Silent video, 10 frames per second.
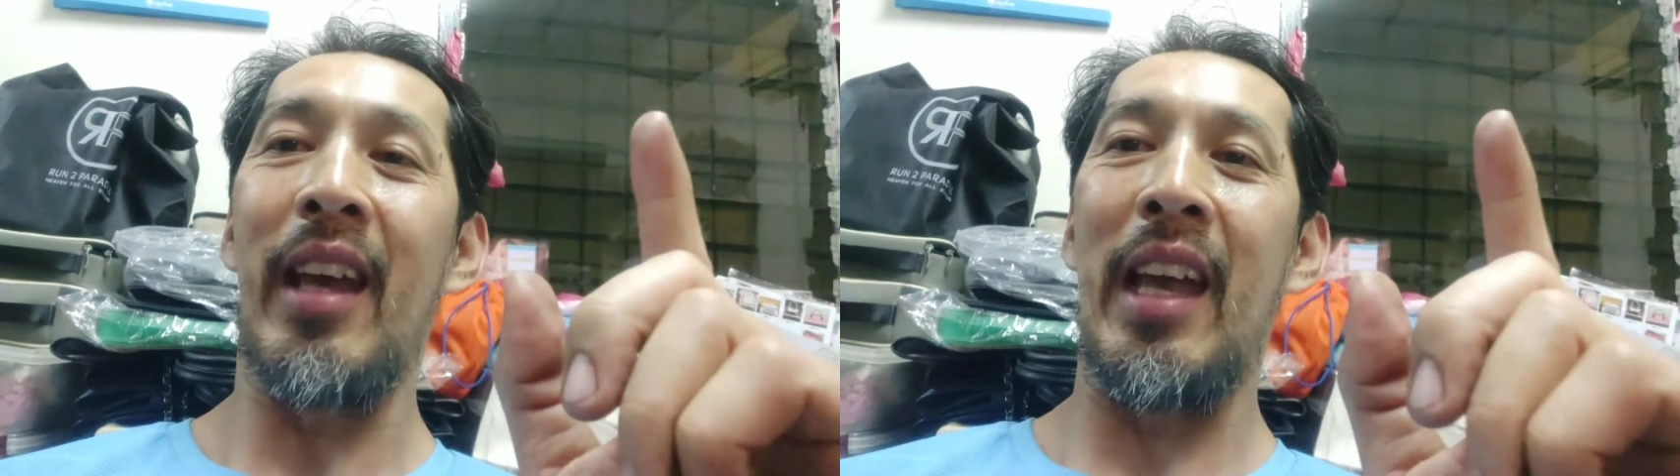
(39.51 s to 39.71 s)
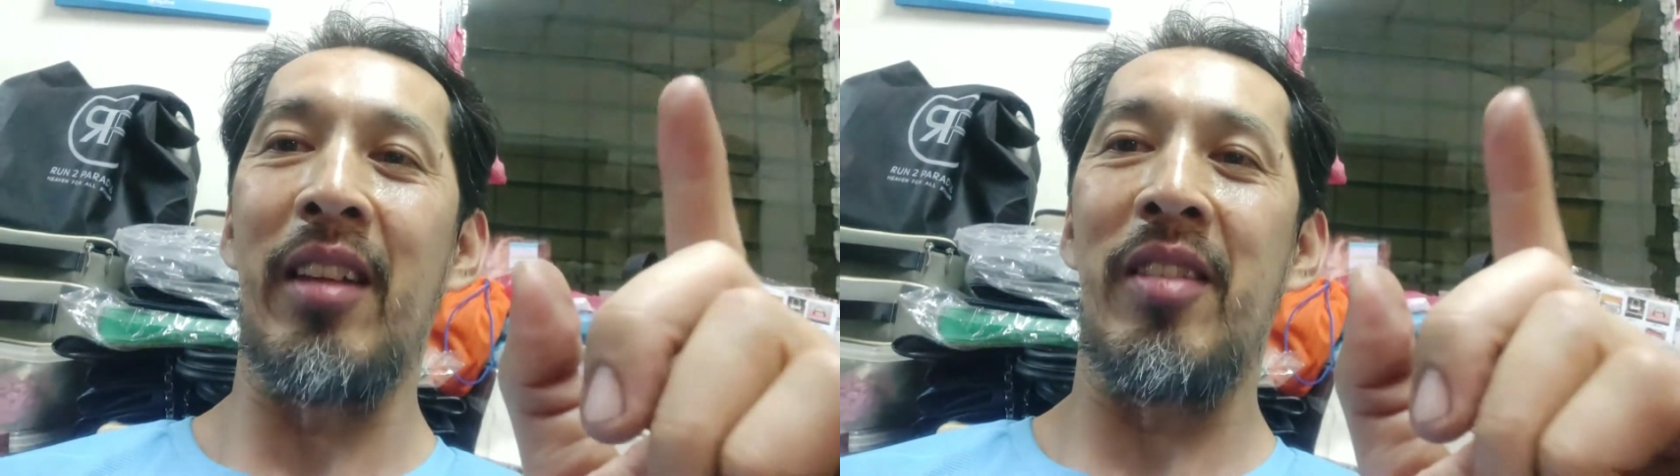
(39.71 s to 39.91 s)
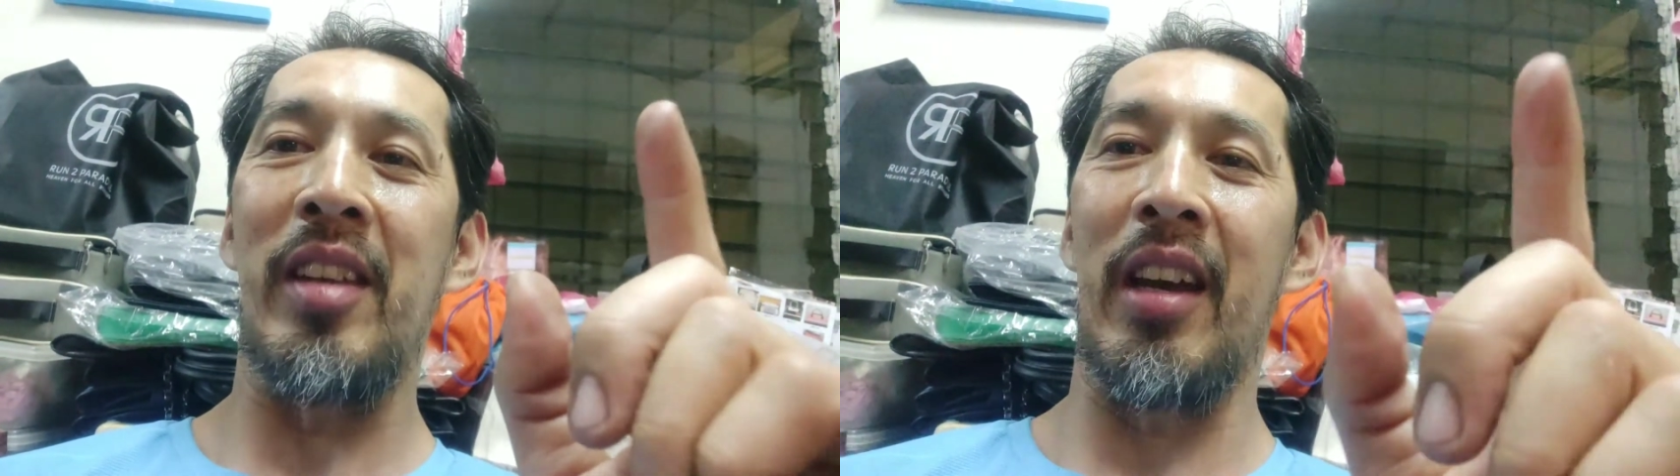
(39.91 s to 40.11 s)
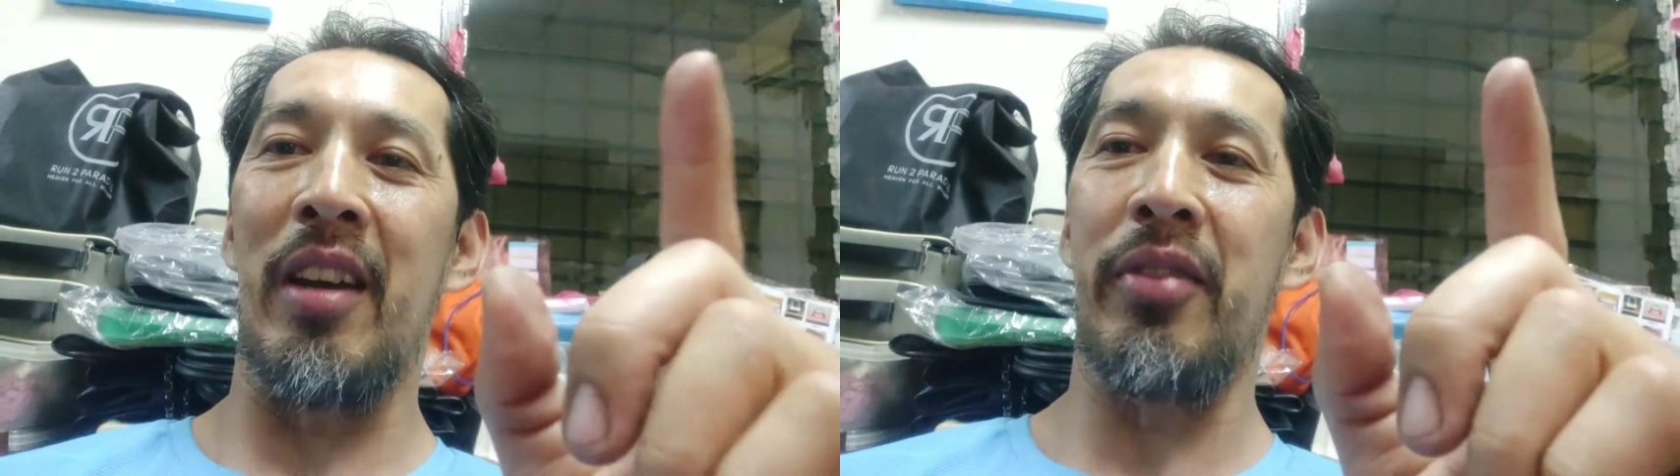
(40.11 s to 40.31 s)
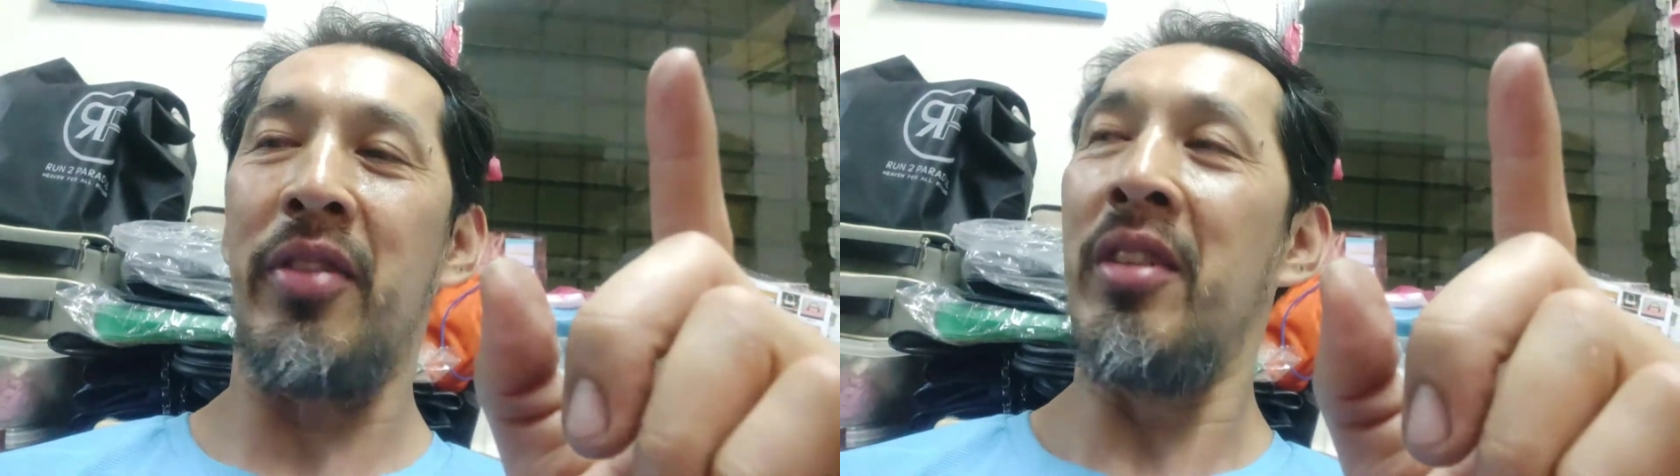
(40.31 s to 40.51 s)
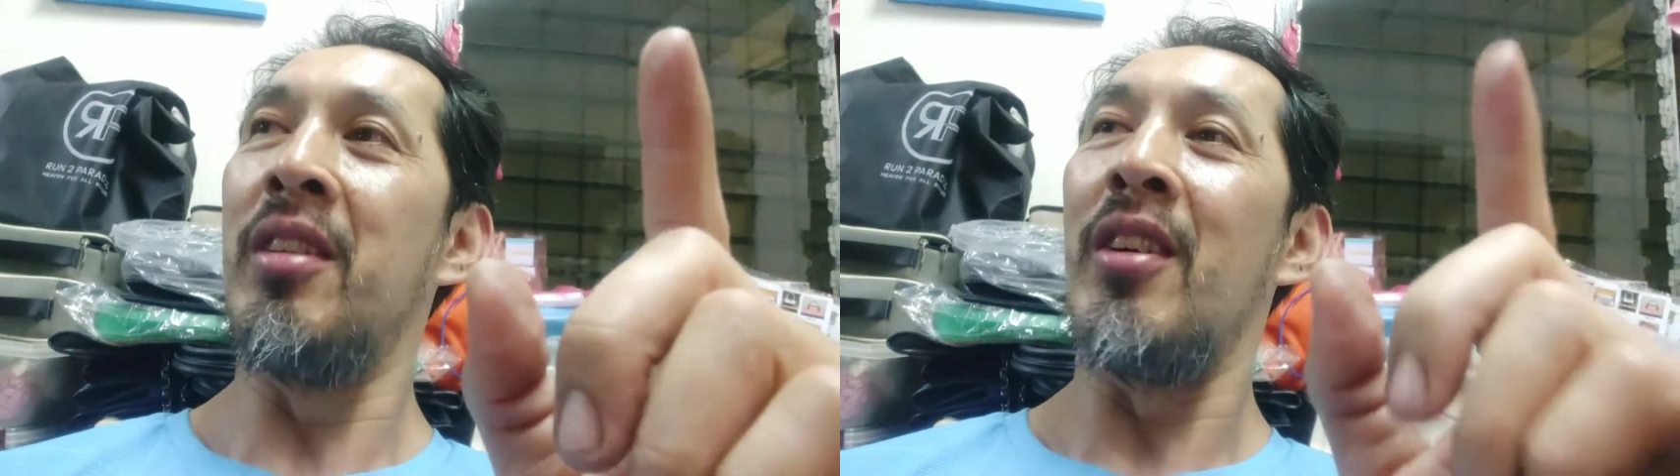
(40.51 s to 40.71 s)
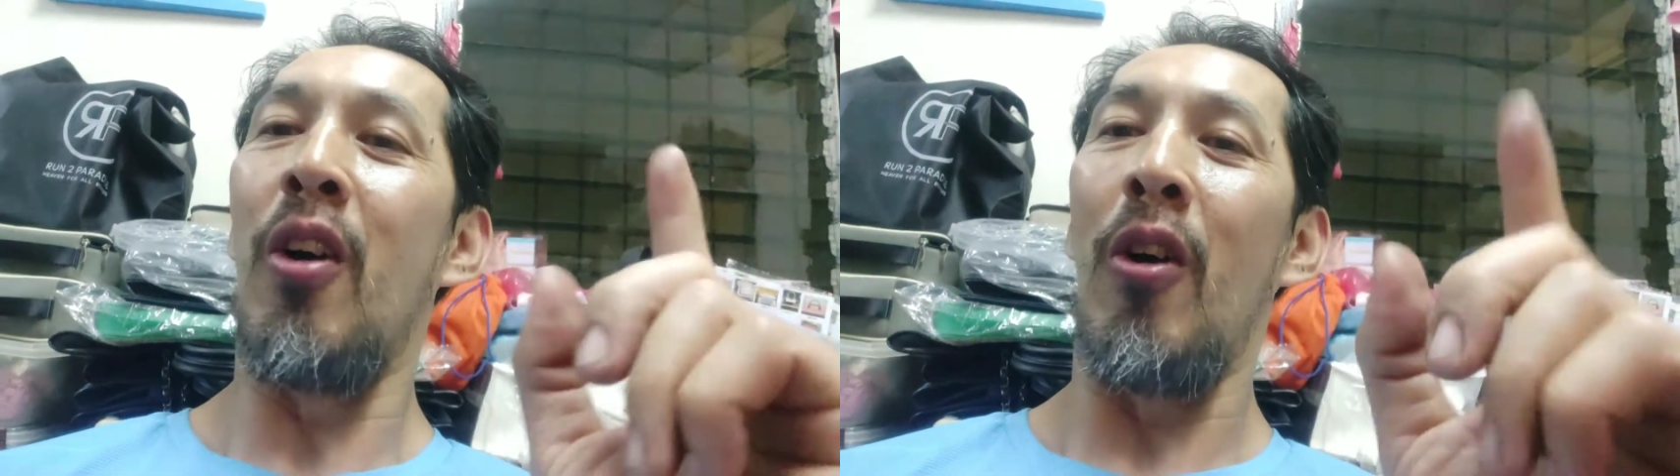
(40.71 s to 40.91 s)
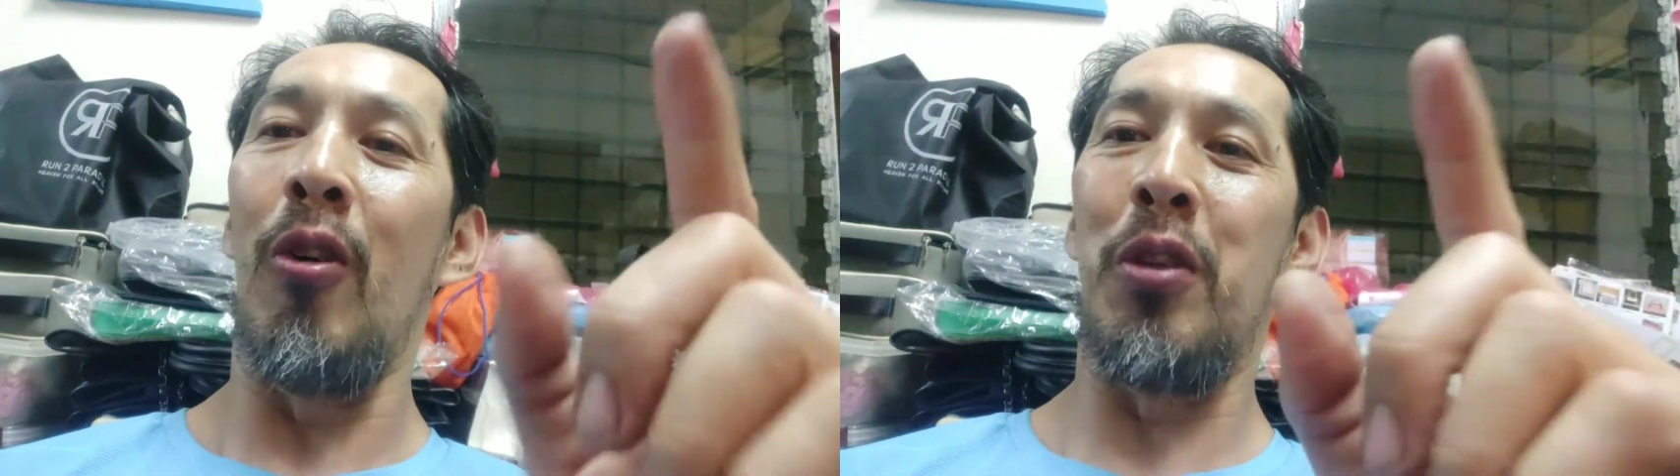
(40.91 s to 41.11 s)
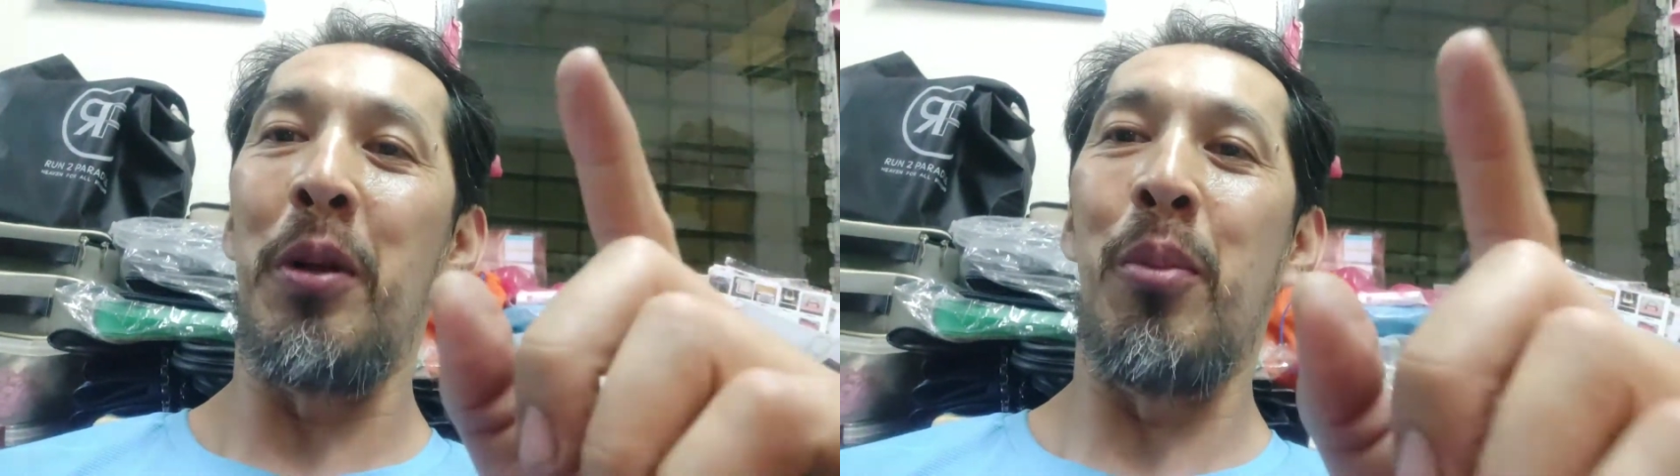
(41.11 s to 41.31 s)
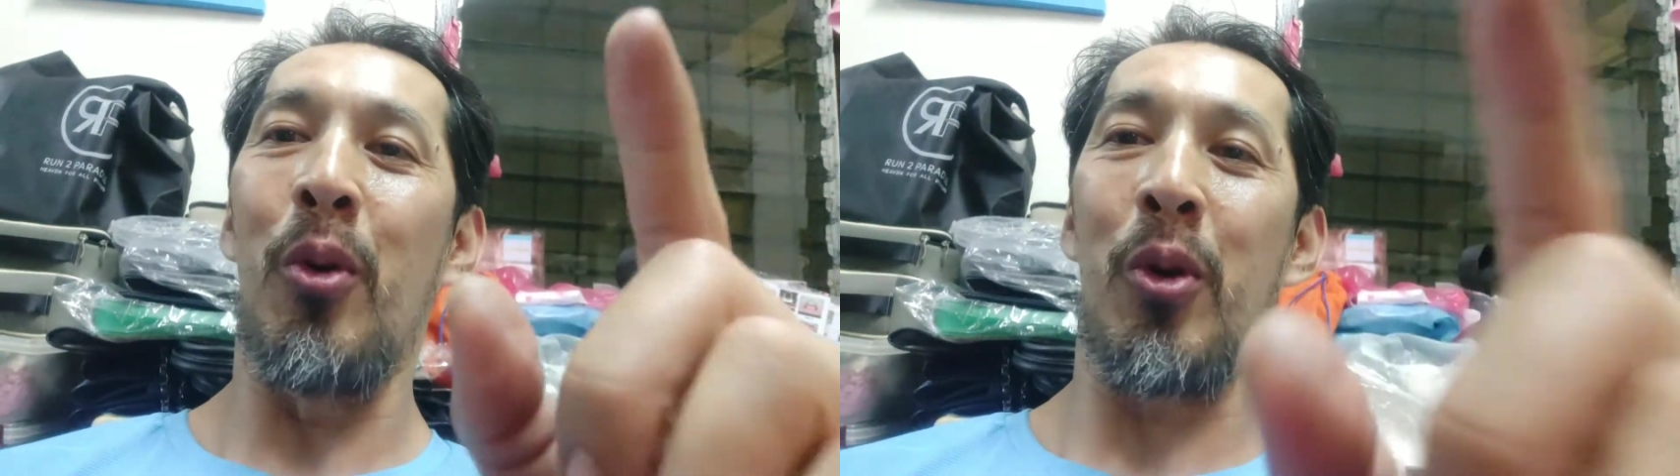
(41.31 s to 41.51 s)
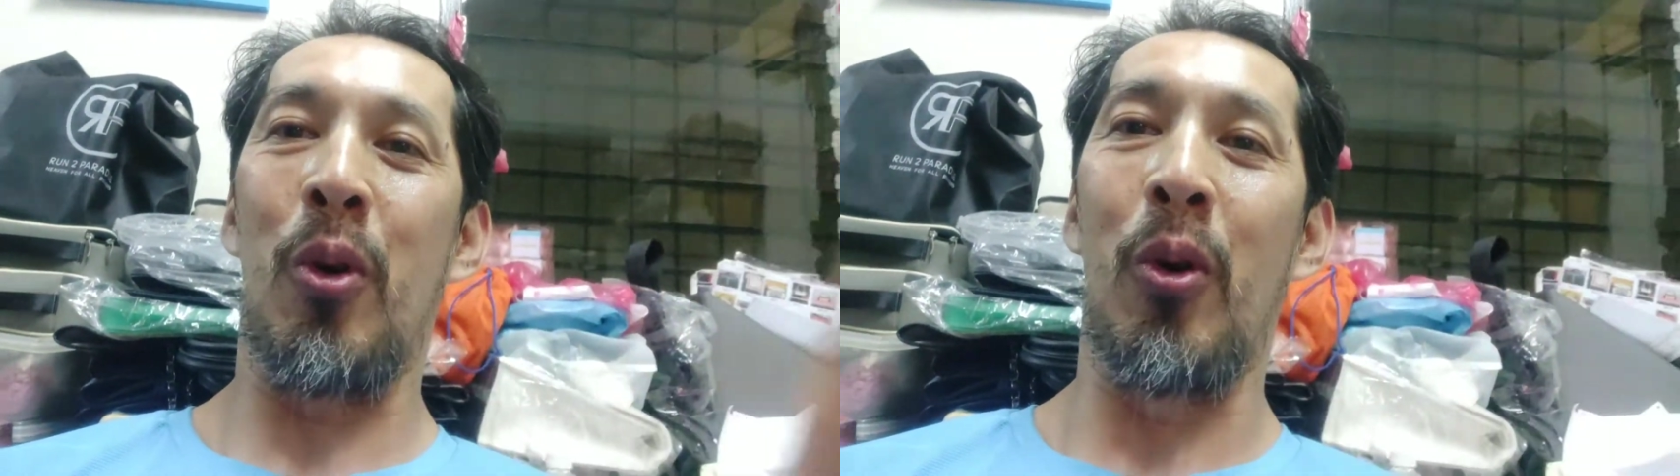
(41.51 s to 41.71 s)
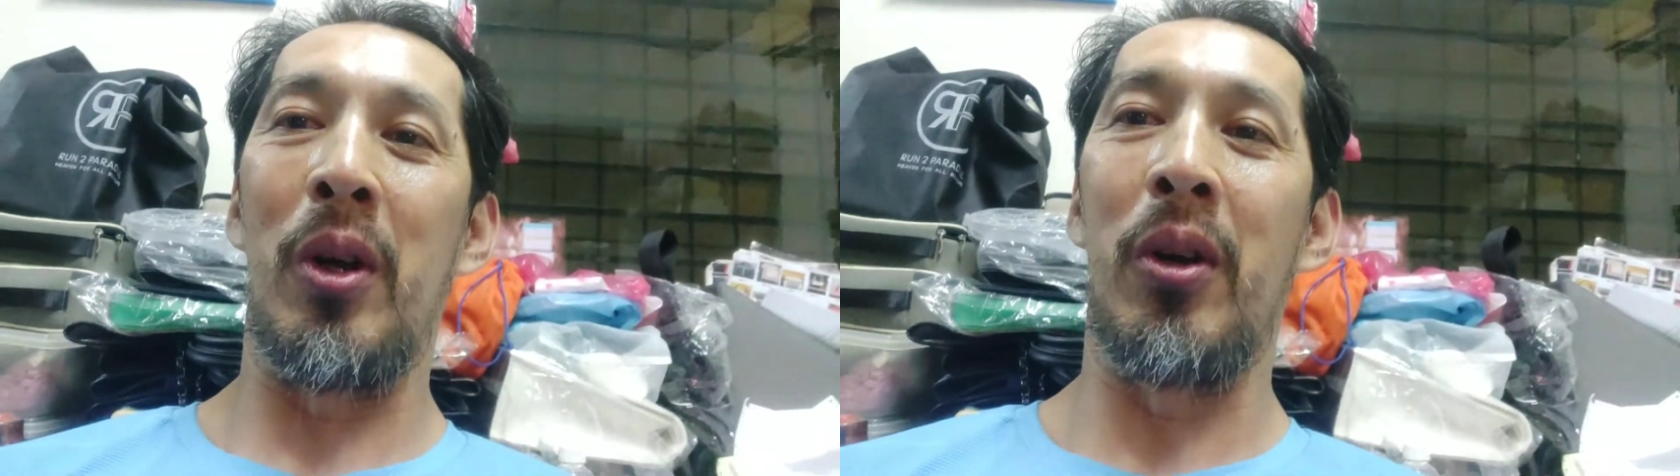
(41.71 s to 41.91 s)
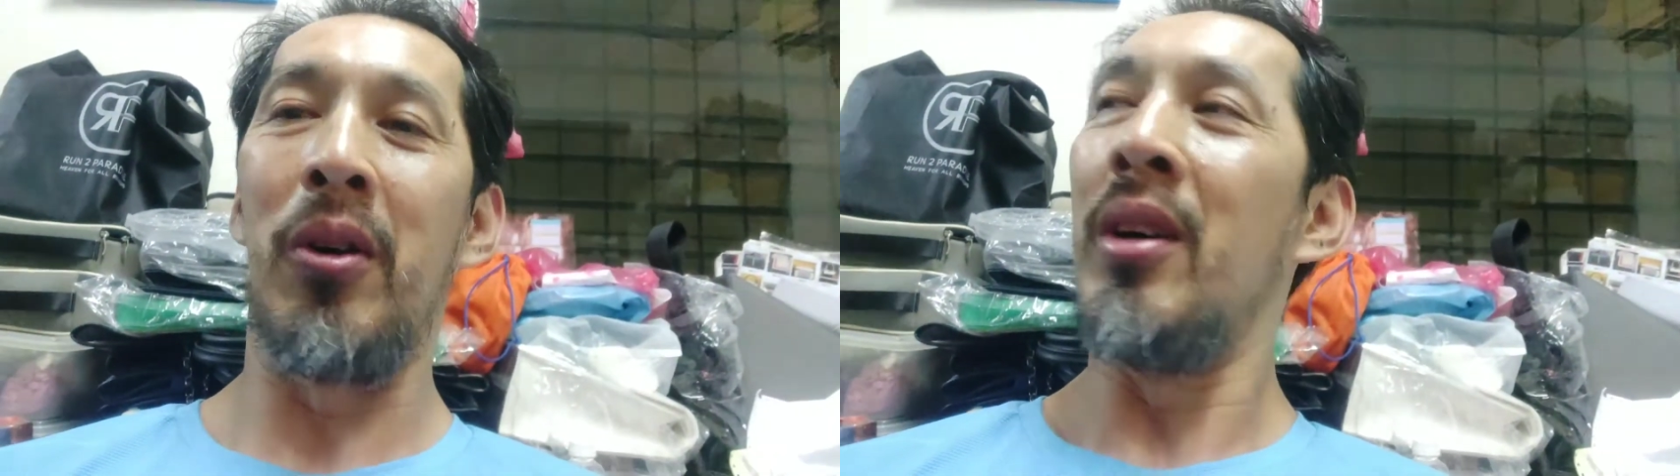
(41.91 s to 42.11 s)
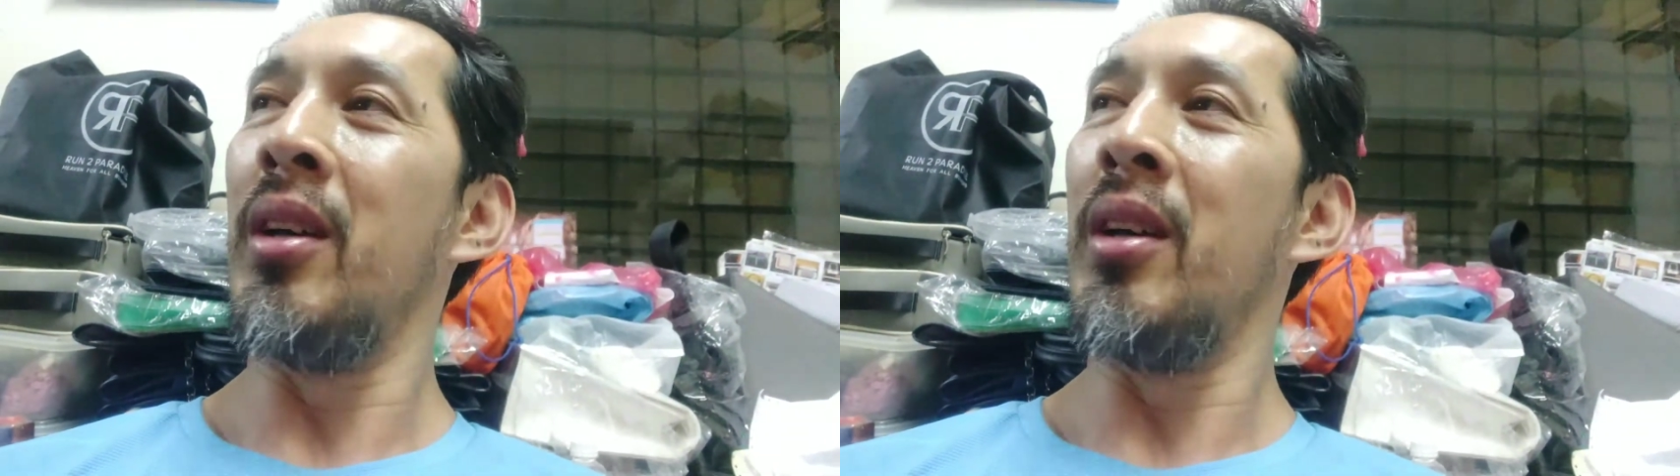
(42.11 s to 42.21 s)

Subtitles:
ATF, only motor oil,